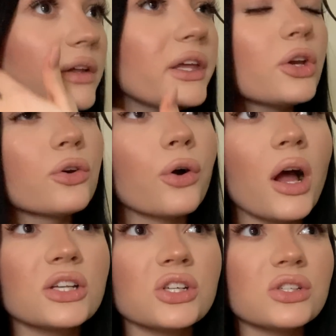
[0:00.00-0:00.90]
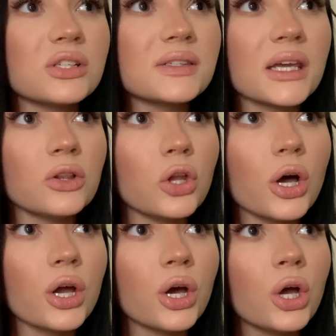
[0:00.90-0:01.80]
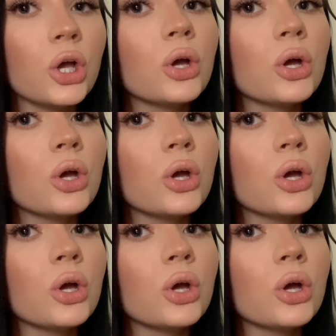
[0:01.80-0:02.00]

like your crotch. It just can look